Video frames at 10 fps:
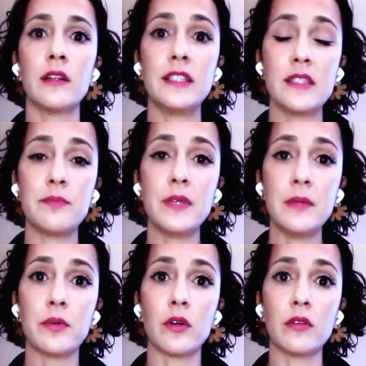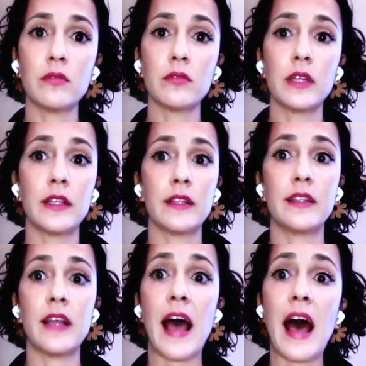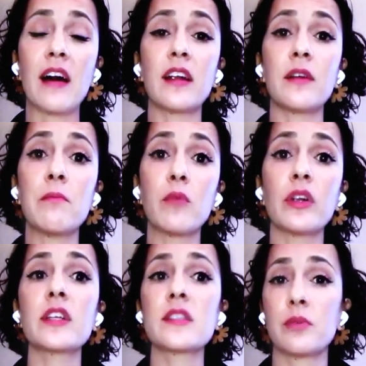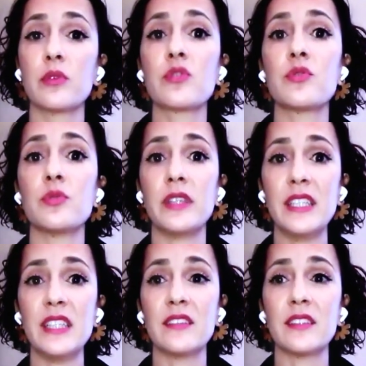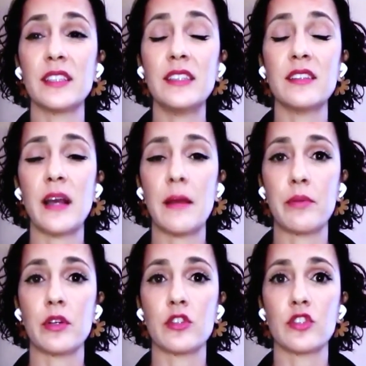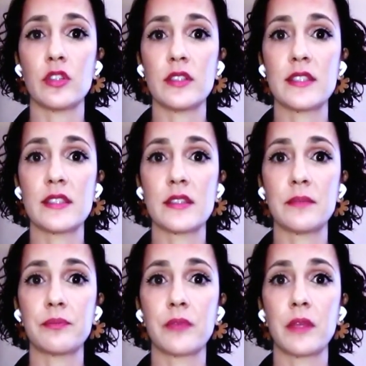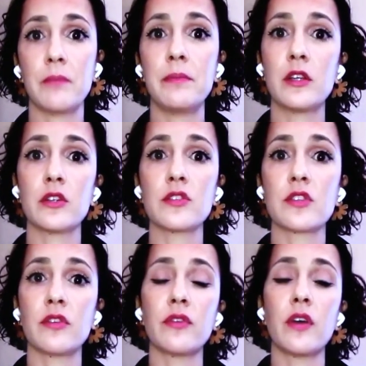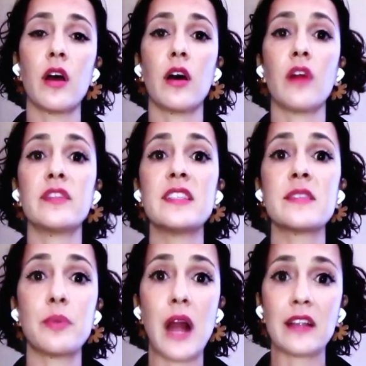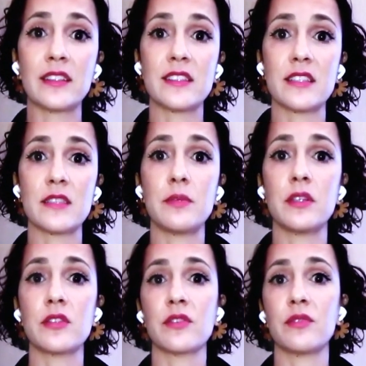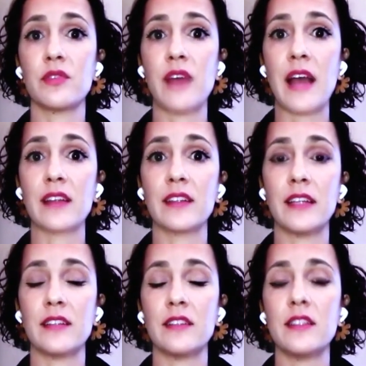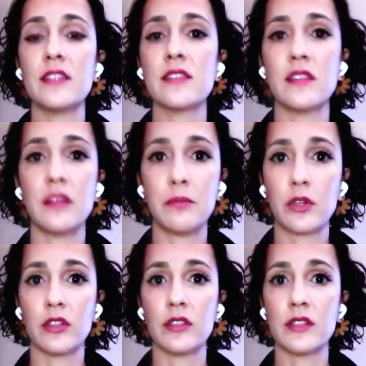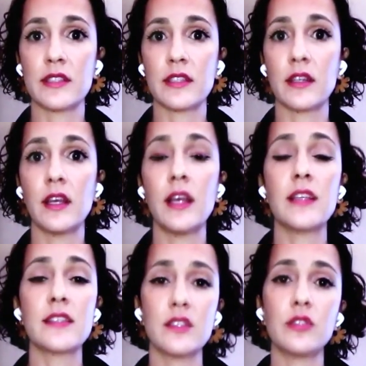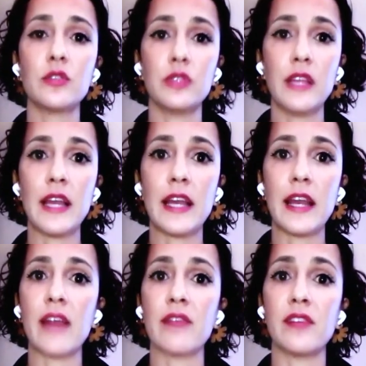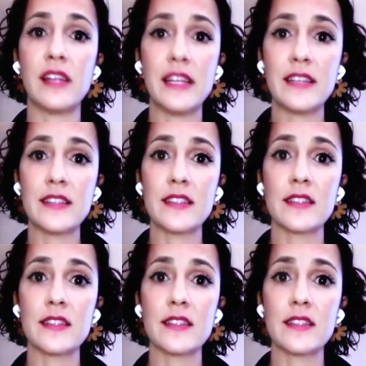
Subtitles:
These people are more exposed to heat temperatures because of these practices, because of the fact that these neighborhoods still today have less